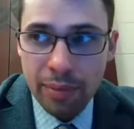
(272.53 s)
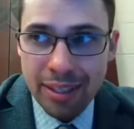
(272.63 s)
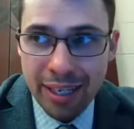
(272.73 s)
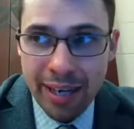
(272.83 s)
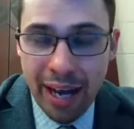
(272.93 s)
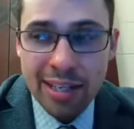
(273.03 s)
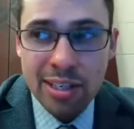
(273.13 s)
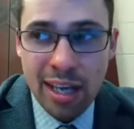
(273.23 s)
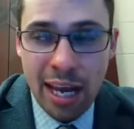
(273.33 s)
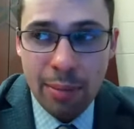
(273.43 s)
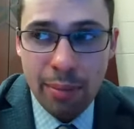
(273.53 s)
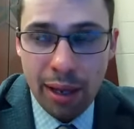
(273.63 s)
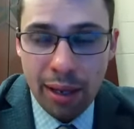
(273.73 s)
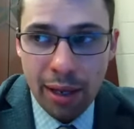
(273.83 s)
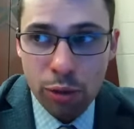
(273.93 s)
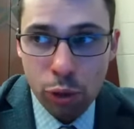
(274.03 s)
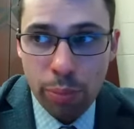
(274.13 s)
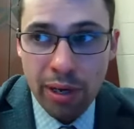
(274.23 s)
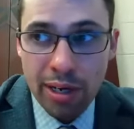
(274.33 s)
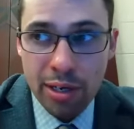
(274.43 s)
tonight's game and
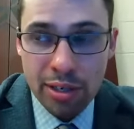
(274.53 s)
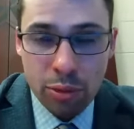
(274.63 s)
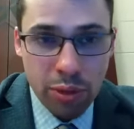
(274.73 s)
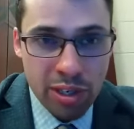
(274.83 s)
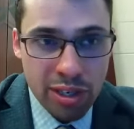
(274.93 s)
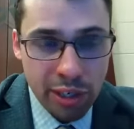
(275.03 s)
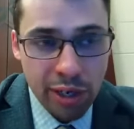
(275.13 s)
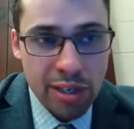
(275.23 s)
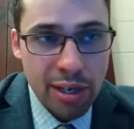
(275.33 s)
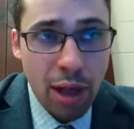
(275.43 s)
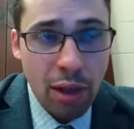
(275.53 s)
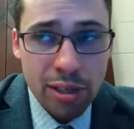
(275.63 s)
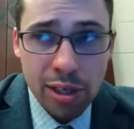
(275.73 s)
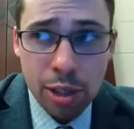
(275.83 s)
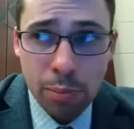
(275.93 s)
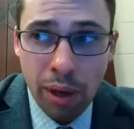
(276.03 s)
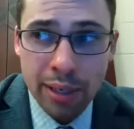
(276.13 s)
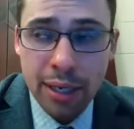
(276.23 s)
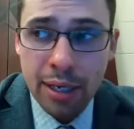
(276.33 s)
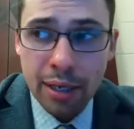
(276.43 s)
group it in as to a series analysis.
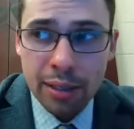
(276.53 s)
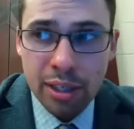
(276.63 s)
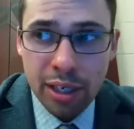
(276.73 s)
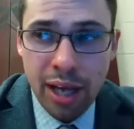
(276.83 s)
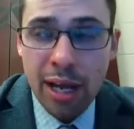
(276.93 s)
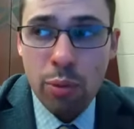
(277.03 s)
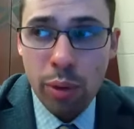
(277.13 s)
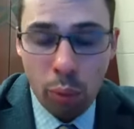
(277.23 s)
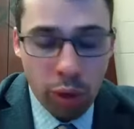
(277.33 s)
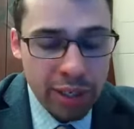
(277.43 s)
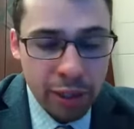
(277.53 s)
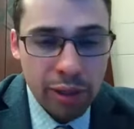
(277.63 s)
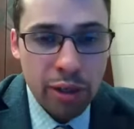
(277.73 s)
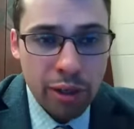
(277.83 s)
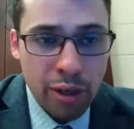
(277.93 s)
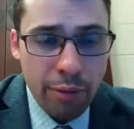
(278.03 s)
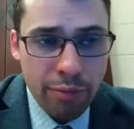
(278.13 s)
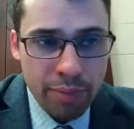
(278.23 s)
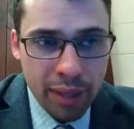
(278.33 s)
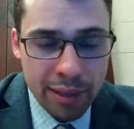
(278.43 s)
But tonight we weren't nearly good enough,
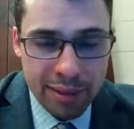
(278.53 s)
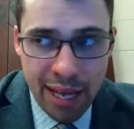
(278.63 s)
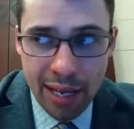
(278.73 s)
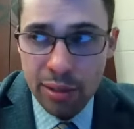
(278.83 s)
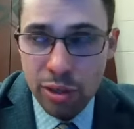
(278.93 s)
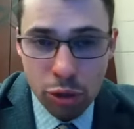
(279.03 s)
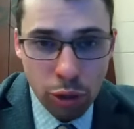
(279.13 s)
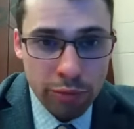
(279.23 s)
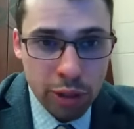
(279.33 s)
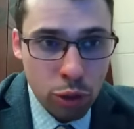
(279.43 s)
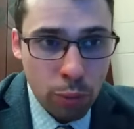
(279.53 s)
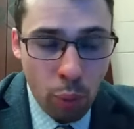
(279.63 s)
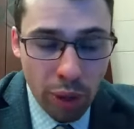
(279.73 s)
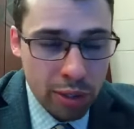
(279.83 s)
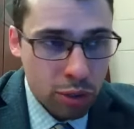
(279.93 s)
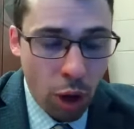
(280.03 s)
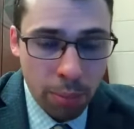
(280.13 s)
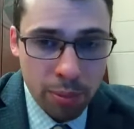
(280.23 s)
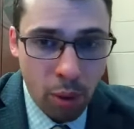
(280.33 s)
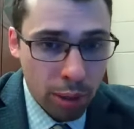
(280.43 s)
and they deserved the 2 points
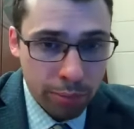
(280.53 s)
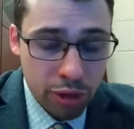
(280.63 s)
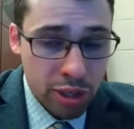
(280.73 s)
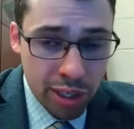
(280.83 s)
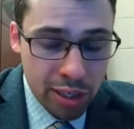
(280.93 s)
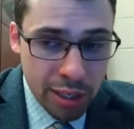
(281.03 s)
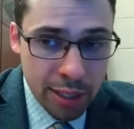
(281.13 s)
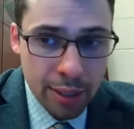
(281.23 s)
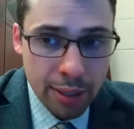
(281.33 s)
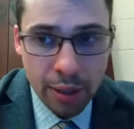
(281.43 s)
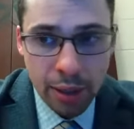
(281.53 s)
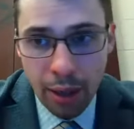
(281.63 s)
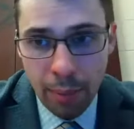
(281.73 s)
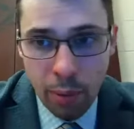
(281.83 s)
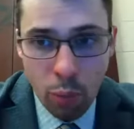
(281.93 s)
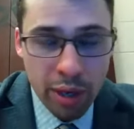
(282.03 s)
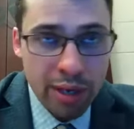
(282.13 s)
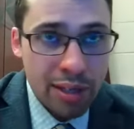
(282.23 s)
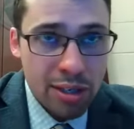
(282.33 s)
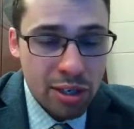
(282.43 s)
top to bottom for 60. I
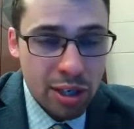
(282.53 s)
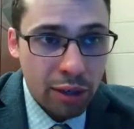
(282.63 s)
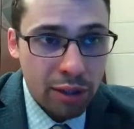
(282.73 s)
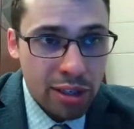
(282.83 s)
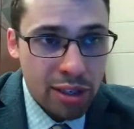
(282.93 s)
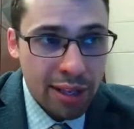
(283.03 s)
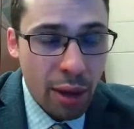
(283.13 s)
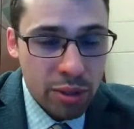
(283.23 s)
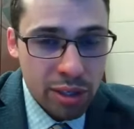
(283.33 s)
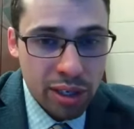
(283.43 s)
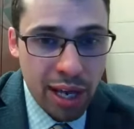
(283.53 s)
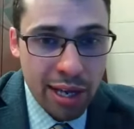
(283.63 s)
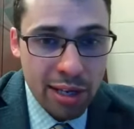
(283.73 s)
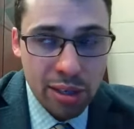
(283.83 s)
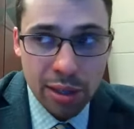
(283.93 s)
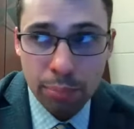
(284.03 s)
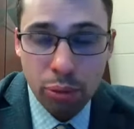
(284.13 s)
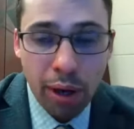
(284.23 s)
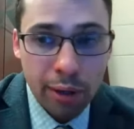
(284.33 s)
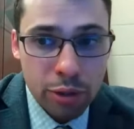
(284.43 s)
wouldn't necessarily say that was the case in the
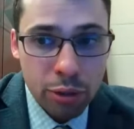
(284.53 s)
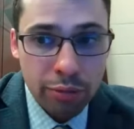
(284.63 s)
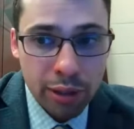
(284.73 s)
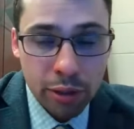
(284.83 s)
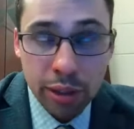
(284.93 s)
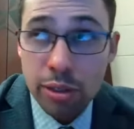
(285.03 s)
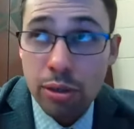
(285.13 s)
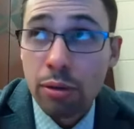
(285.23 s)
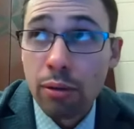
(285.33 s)
prior two victories.